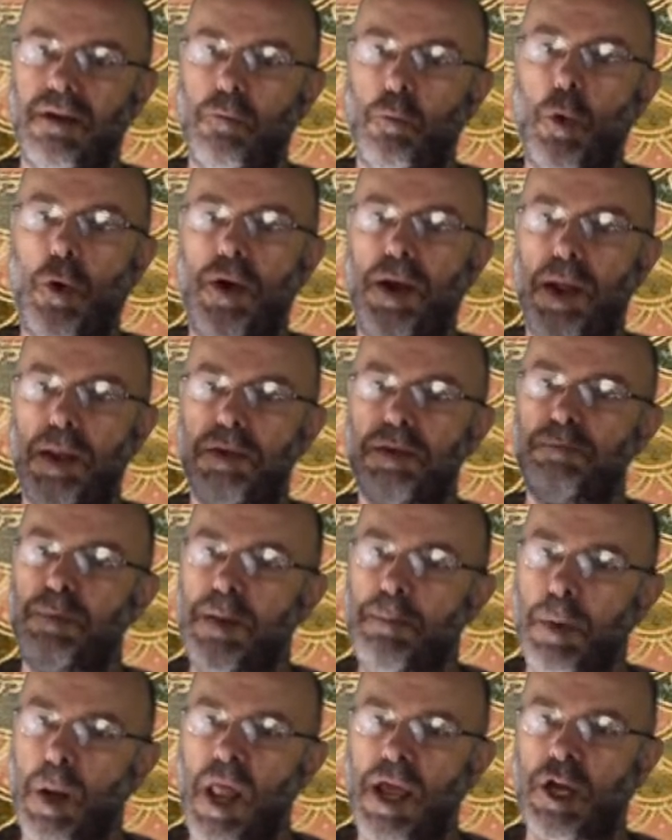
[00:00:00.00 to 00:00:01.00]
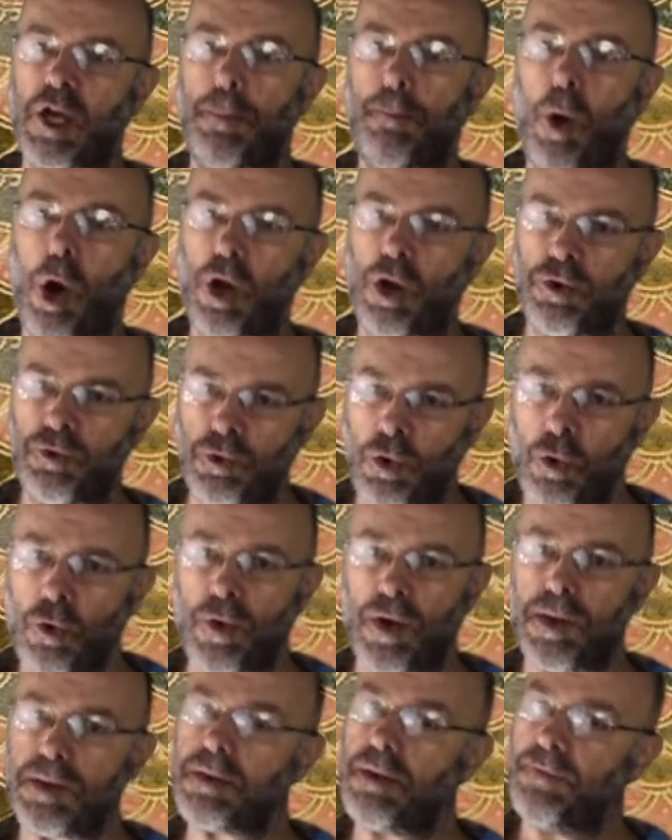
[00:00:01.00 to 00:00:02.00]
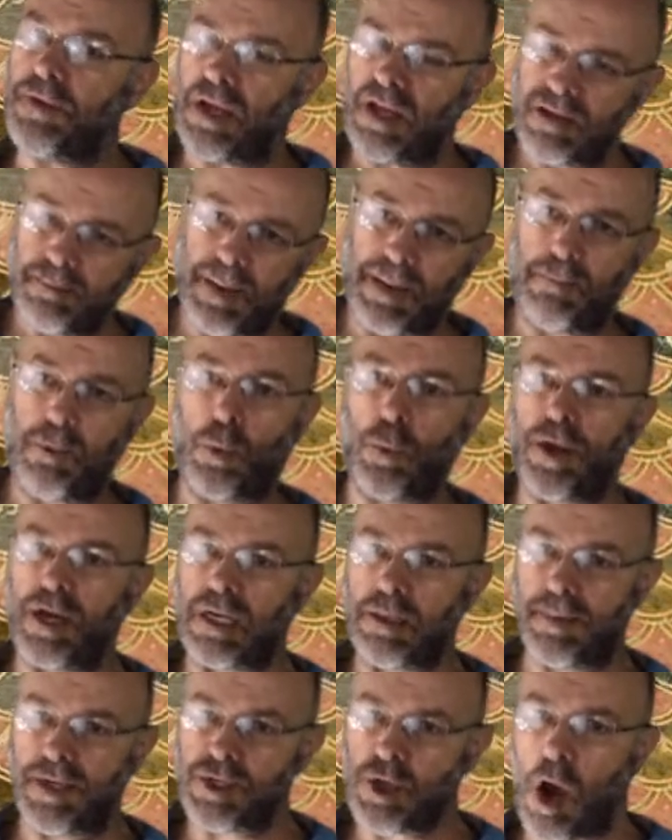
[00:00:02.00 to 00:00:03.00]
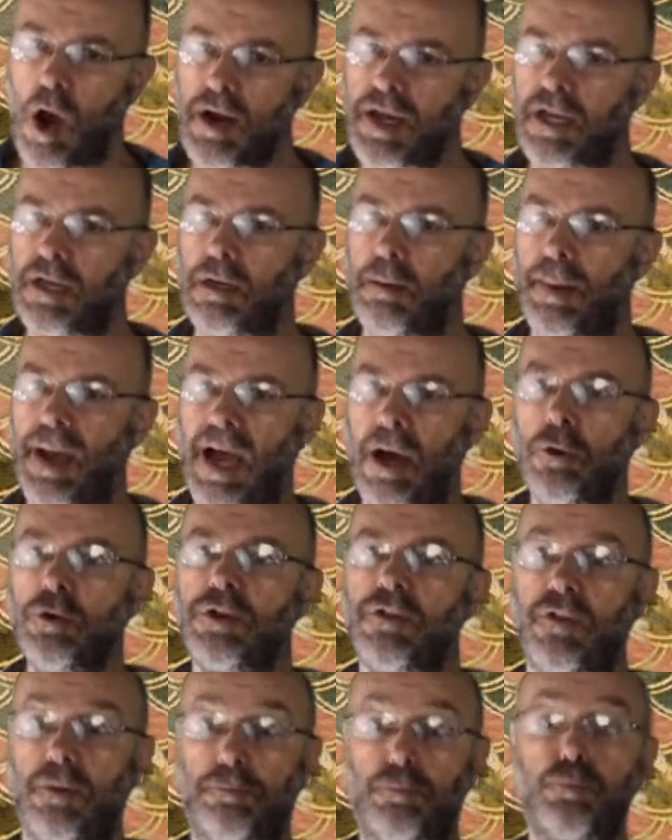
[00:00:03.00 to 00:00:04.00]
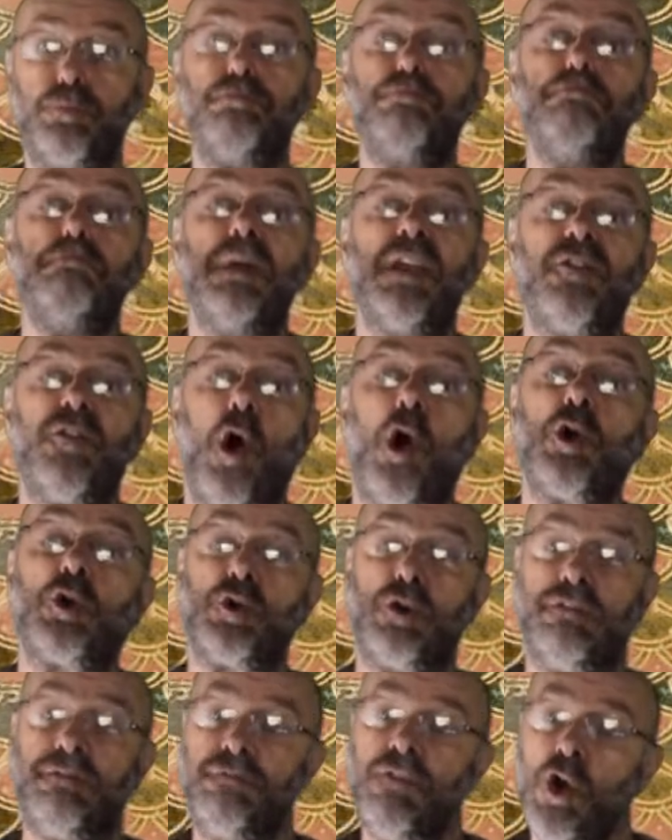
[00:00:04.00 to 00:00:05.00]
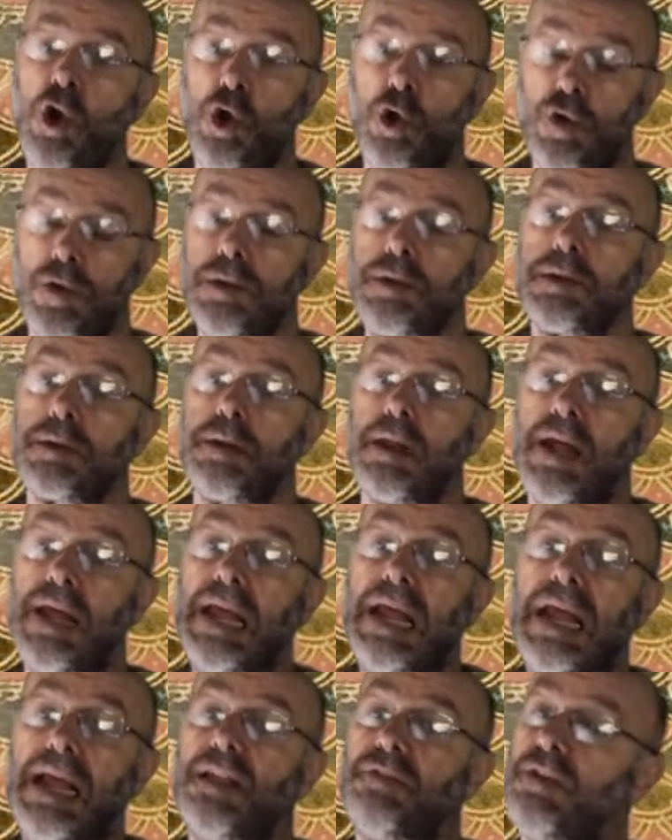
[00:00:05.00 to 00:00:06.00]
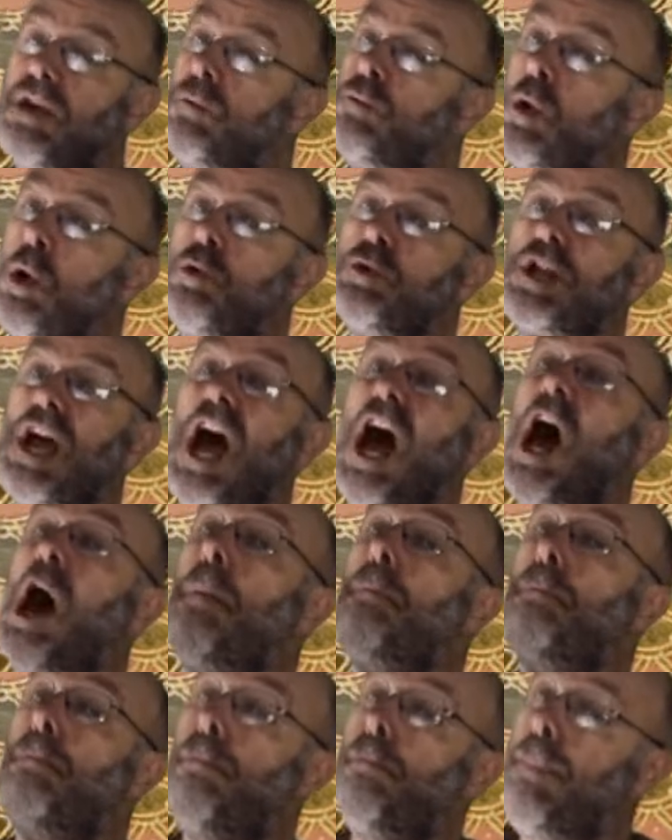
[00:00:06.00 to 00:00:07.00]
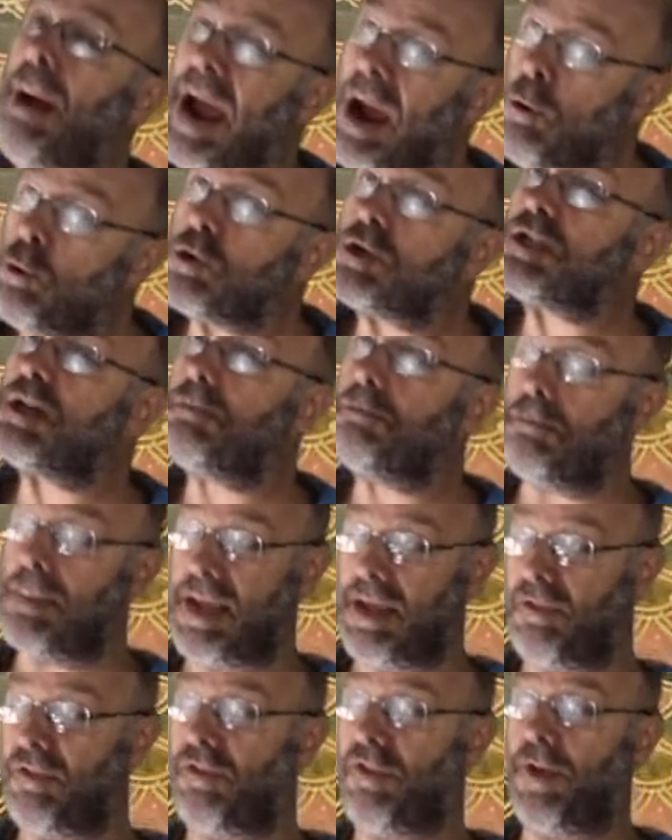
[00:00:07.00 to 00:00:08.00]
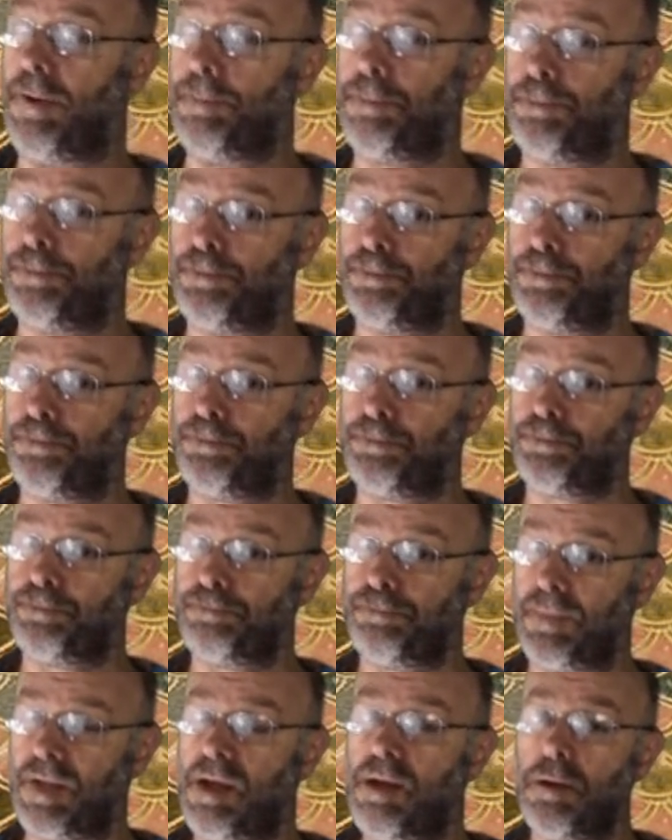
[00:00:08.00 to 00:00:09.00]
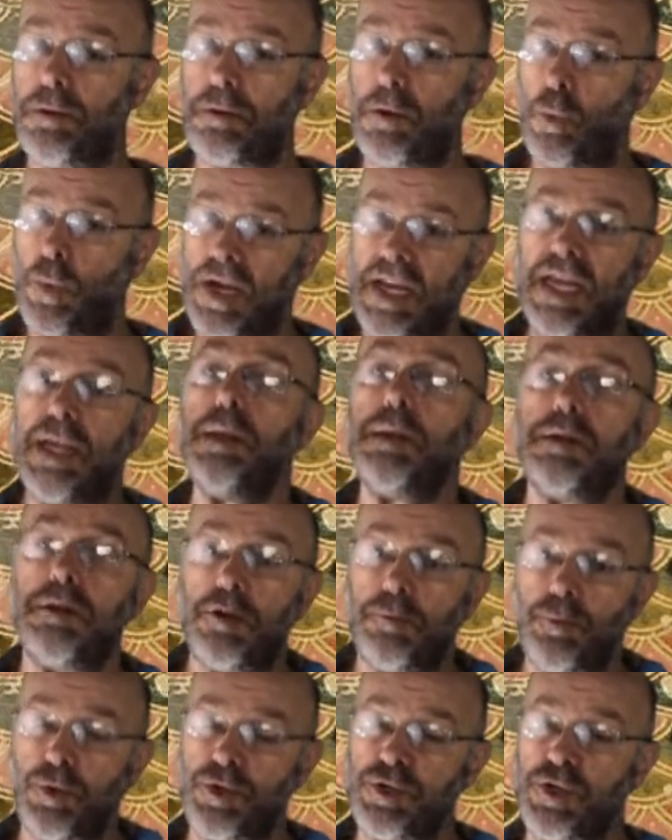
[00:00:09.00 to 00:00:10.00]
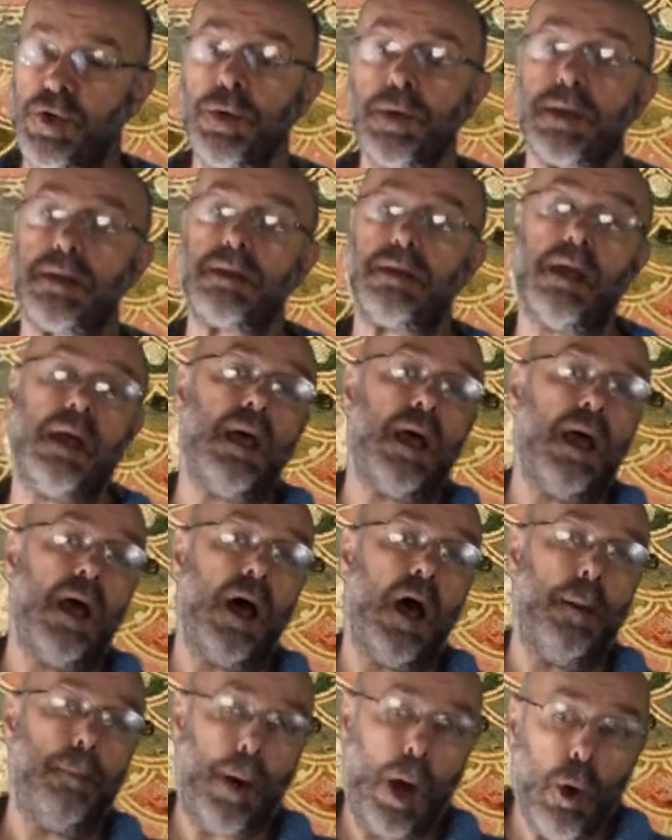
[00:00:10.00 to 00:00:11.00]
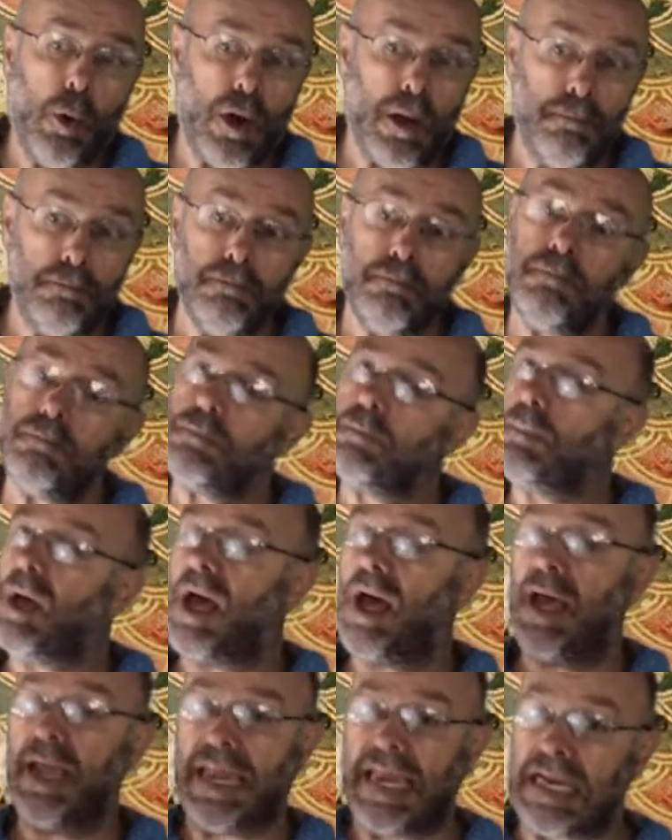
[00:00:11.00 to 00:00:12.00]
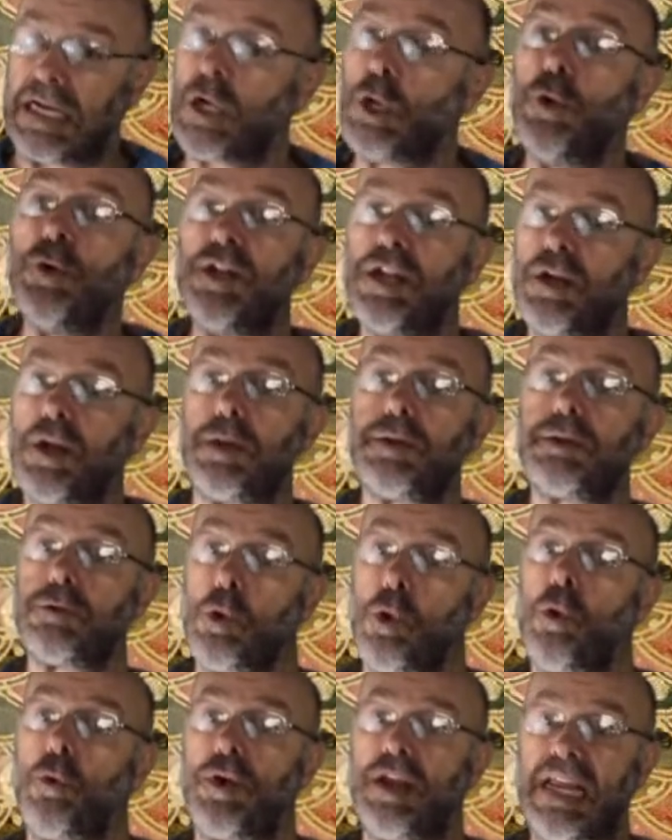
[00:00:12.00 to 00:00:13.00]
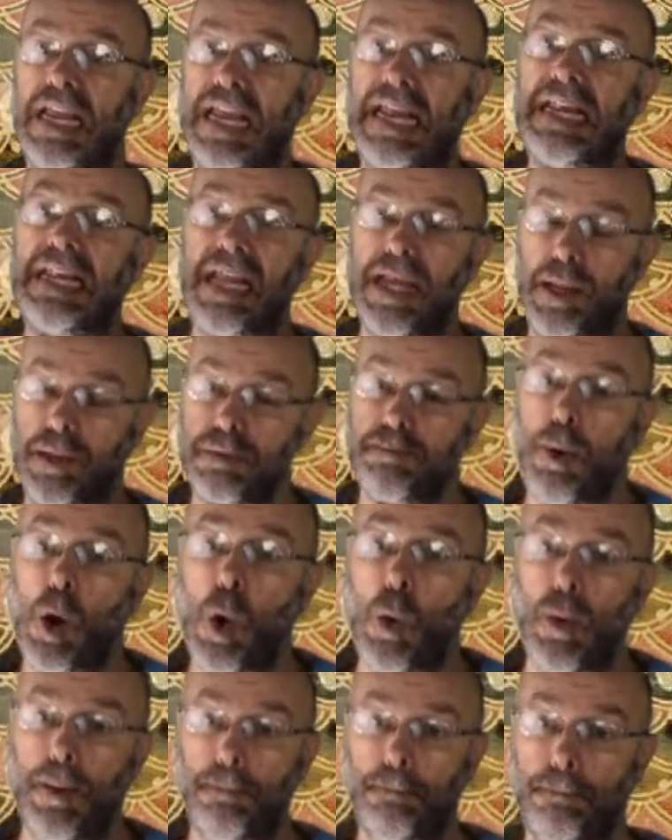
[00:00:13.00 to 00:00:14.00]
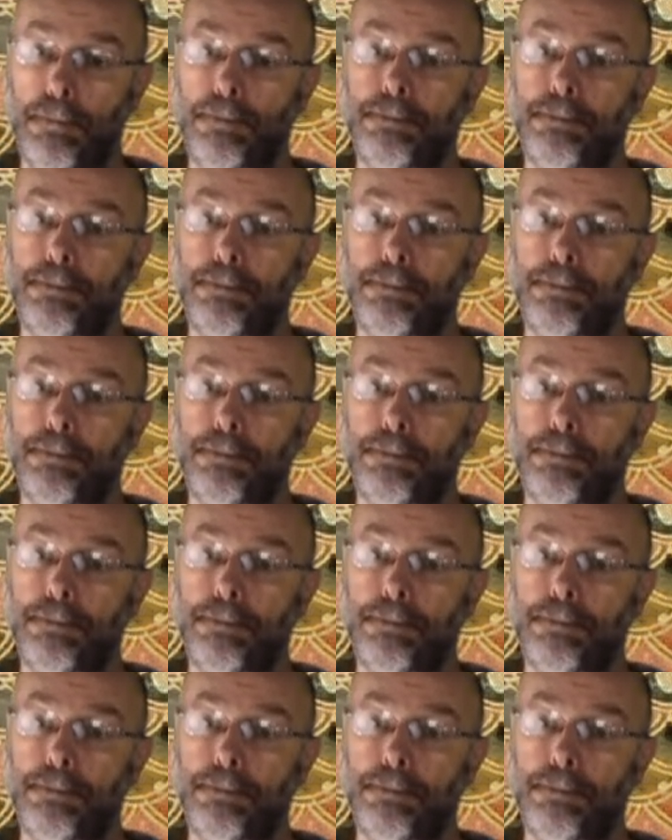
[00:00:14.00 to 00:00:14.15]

whereas people like Apollodorus and the other people we're going to be talking about, the mythographers, they wrote about myth. So when Hesiod produced a poem, included a story in his poem,